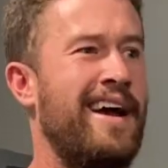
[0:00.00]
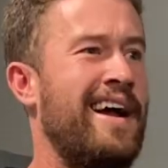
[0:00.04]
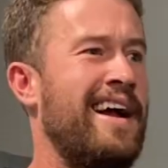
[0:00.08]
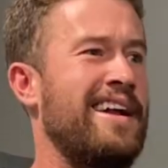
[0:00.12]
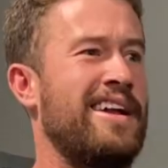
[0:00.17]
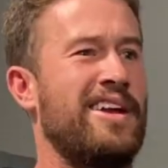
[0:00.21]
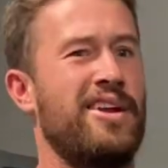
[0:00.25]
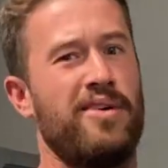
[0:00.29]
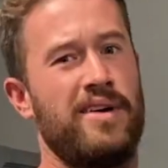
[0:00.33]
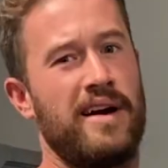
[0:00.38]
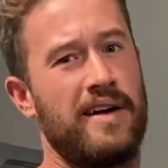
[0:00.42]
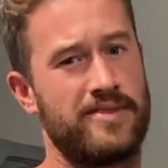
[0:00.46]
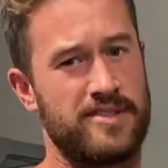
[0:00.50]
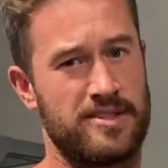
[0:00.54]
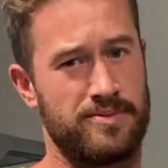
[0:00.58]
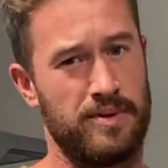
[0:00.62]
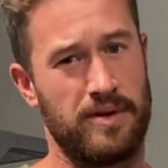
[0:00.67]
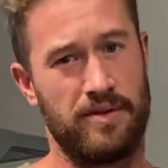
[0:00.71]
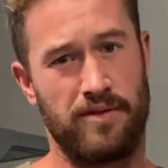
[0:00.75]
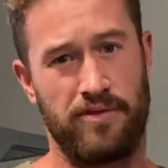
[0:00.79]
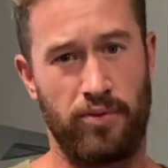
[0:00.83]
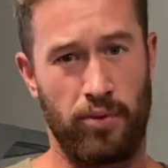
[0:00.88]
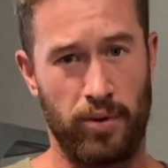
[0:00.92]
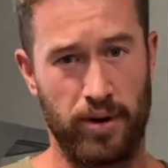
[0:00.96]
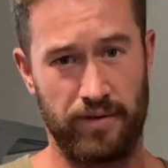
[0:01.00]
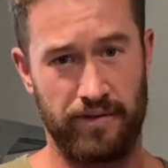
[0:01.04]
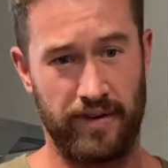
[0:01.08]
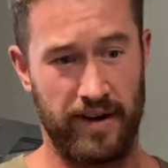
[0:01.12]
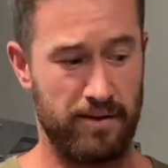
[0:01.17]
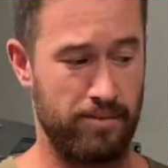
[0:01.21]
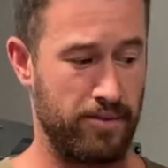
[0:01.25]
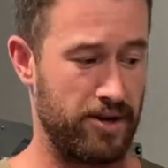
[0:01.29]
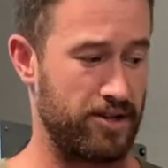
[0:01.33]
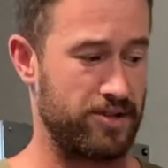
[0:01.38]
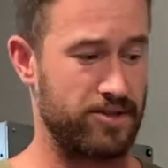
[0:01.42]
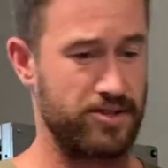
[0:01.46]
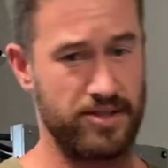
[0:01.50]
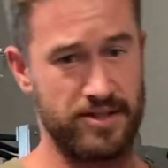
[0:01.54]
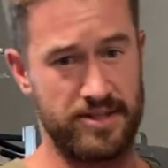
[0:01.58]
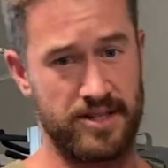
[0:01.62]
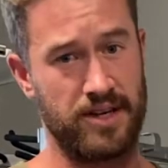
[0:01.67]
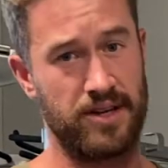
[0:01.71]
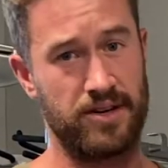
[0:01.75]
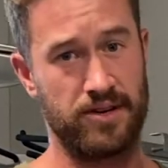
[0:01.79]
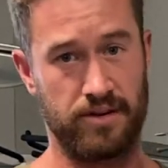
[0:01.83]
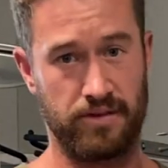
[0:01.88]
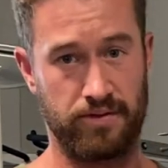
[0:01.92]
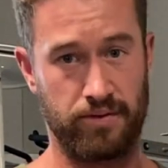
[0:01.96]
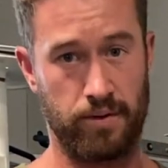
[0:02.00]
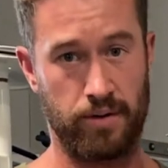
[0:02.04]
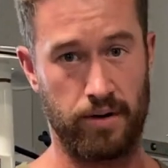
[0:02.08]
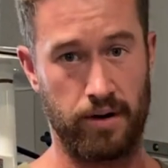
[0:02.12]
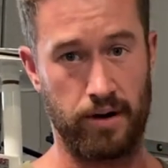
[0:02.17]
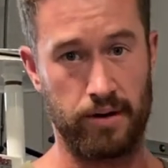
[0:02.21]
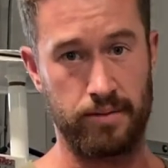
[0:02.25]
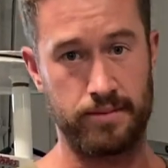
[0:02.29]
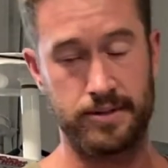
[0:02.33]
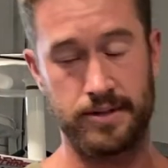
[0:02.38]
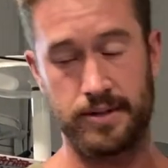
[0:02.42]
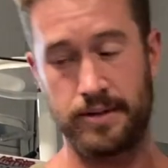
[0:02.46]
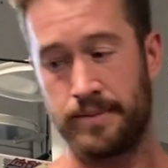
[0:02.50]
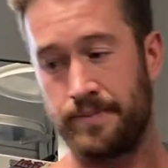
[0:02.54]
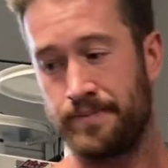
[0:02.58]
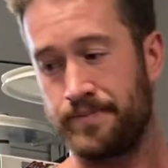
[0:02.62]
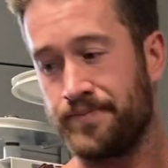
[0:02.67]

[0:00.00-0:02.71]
and you don't have to spend 45 minutes just hitting your forearms.